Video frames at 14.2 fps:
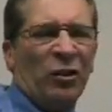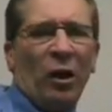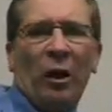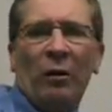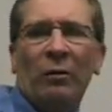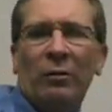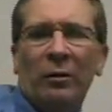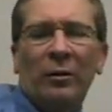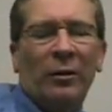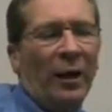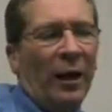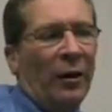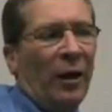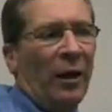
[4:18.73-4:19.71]
I think
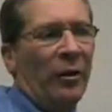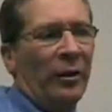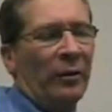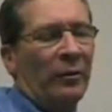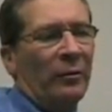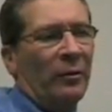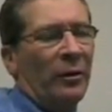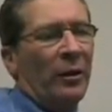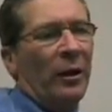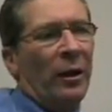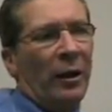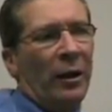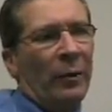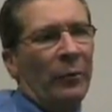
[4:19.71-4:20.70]
so. Yeah, I think
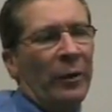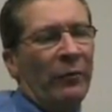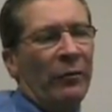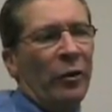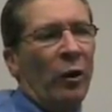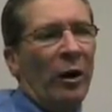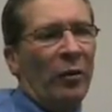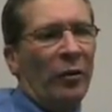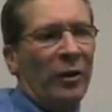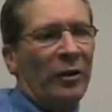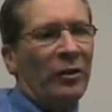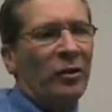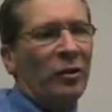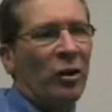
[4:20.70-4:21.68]
even though
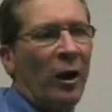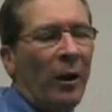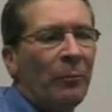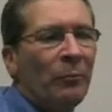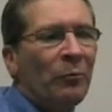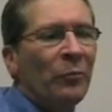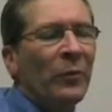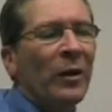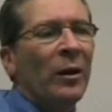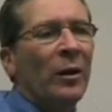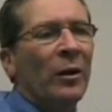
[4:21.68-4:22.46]
I think some